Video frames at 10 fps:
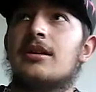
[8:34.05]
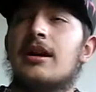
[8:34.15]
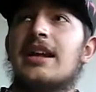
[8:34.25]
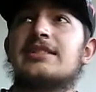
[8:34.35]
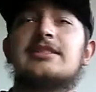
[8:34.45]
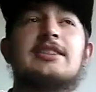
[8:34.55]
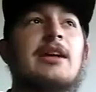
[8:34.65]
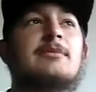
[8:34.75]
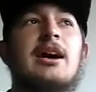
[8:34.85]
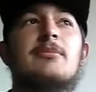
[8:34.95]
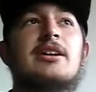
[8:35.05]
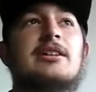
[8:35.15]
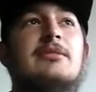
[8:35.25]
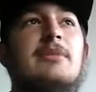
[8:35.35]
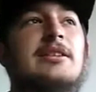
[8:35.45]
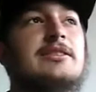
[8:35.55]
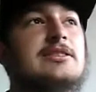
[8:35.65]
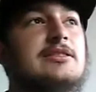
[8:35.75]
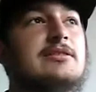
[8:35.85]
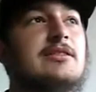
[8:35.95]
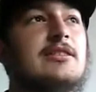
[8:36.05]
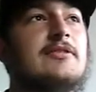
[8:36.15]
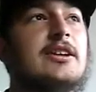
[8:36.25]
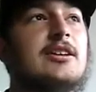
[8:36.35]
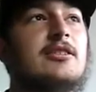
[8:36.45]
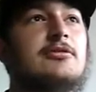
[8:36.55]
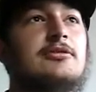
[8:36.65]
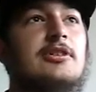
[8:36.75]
And as I said, I'm not going to make this video,